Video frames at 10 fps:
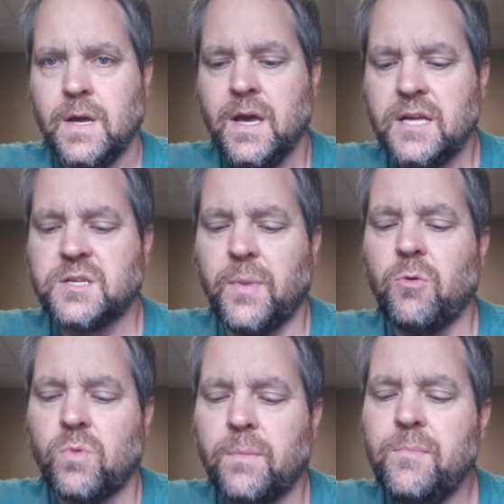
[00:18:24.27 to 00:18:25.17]
It's
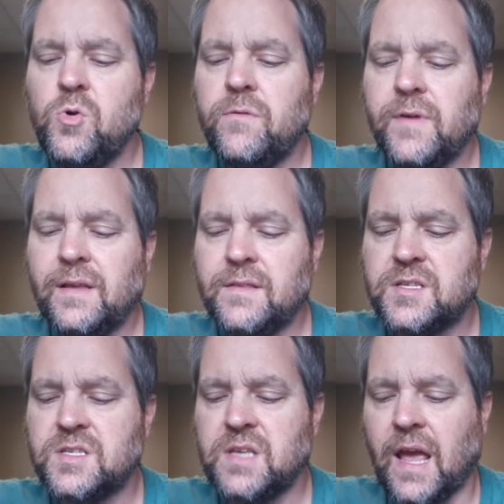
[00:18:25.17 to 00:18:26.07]
about removing the
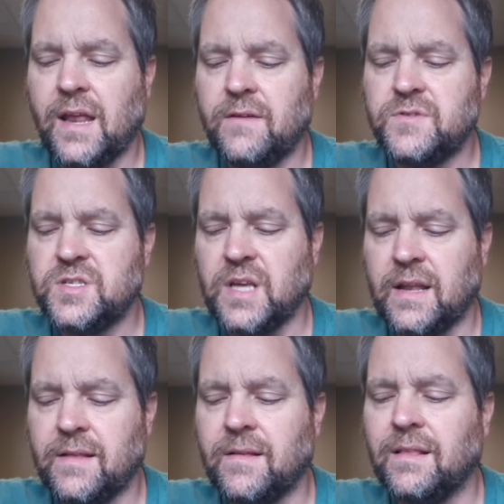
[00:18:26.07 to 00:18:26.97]
stain of sin
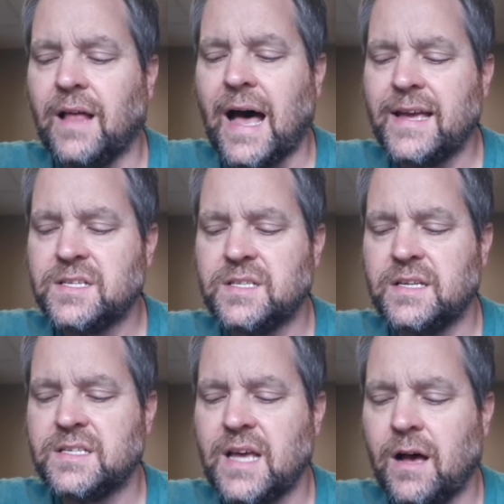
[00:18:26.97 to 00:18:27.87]
and the lies that